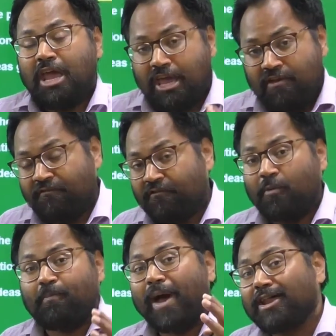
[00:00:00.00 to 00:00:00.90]
If
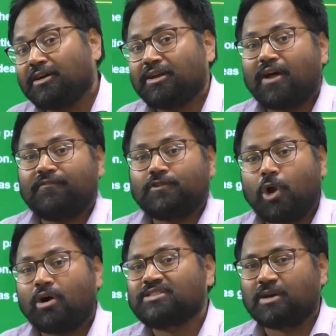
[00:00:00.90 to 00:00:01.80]
a paragraph
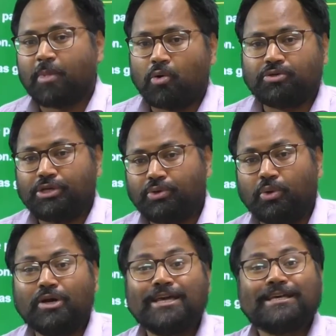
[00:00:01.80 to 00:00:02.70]
talks about,
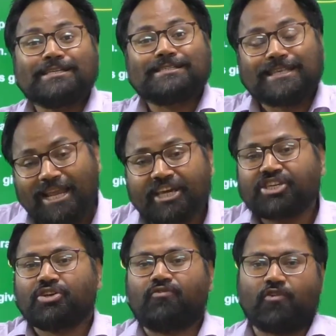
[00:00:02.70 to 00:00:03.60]

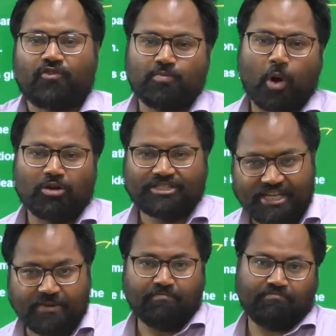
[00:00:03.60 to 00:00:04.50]
selection of a football
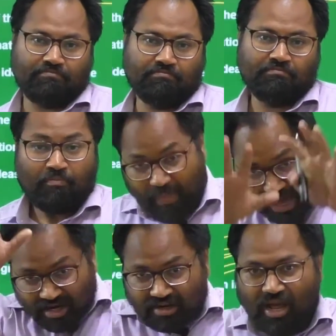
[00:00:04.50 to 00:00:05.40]
team,
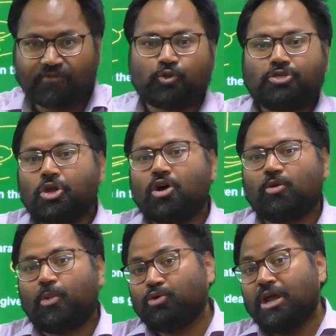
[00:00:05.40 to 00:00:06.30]
paragraph should talk
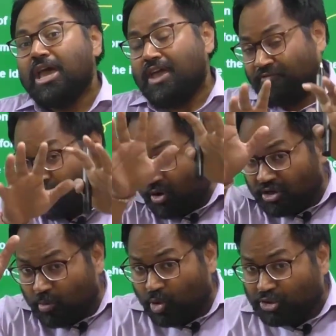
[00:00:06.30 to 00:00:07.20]
about, if
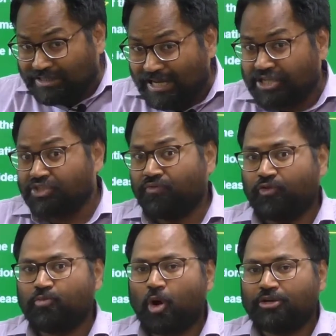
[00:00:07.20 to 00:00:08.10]
talking about selection of
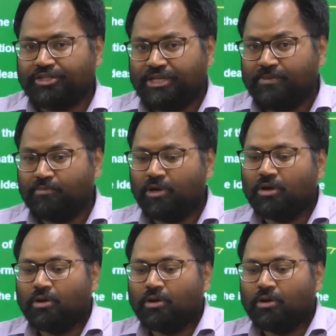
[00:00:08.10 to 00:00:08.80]
football team,